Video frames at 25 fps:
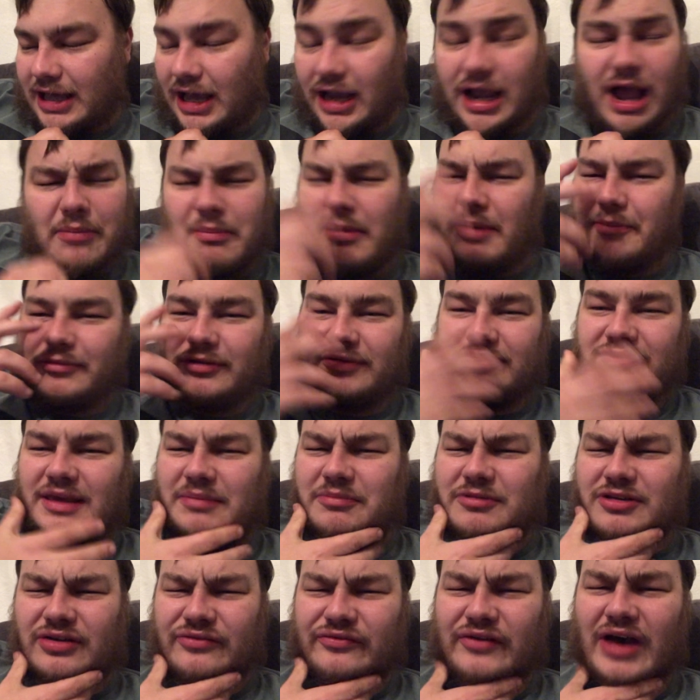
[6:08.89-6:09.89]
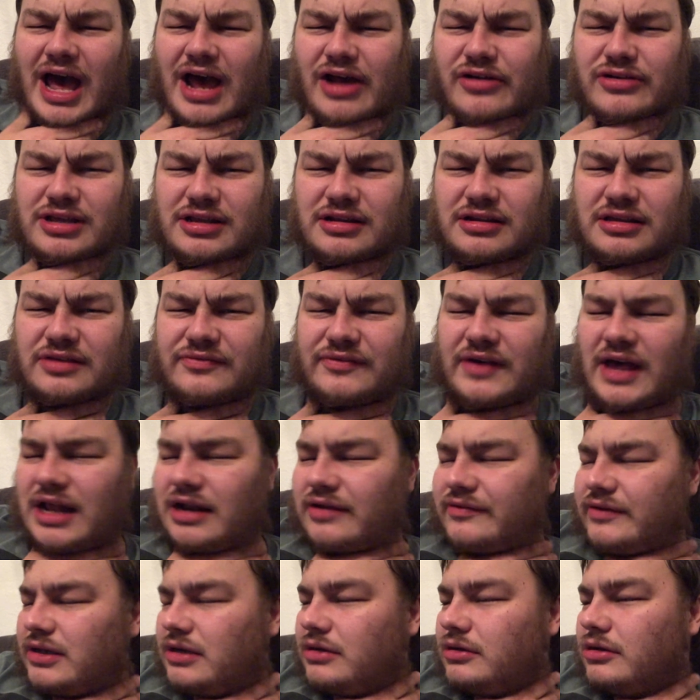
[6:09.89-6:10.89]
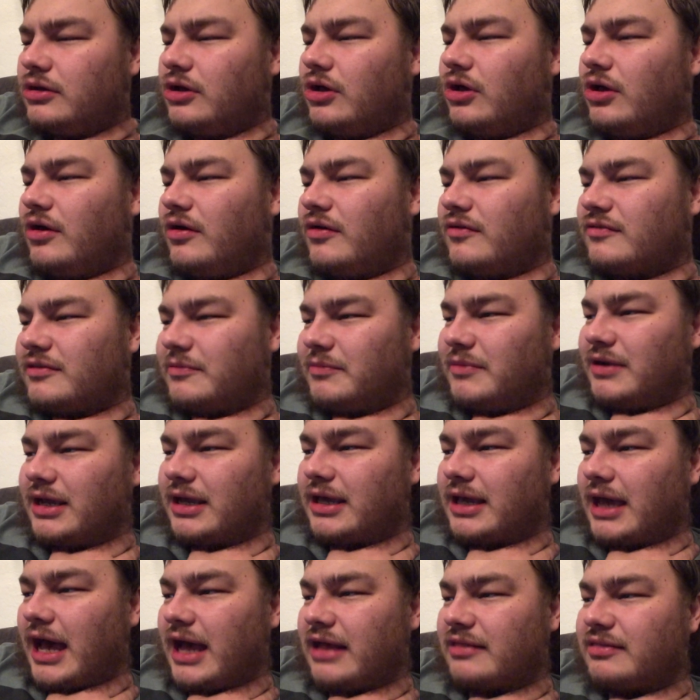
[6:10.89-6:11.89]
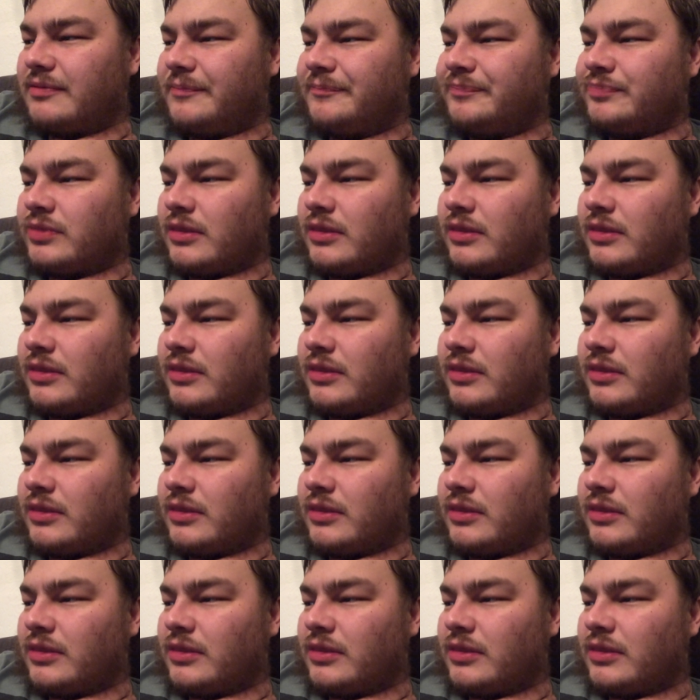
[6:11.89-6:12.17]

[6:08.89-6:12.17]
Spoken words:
I can't remember his name. Cavalian, something like that.